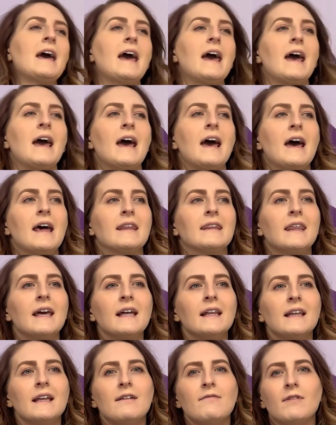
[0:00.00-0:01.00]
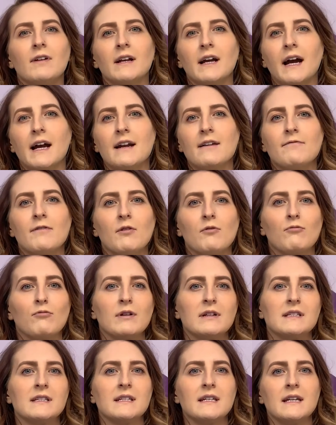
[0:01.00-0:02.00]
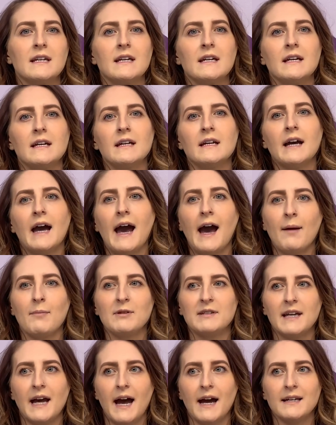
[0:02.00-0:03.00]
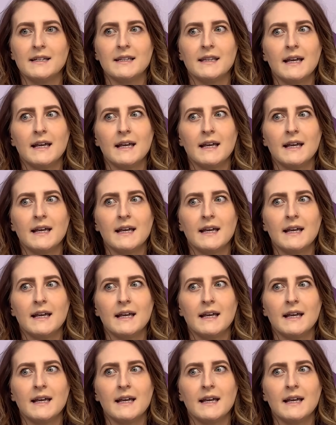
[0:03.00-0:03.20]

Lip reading: and they live in kind of a risky habitat.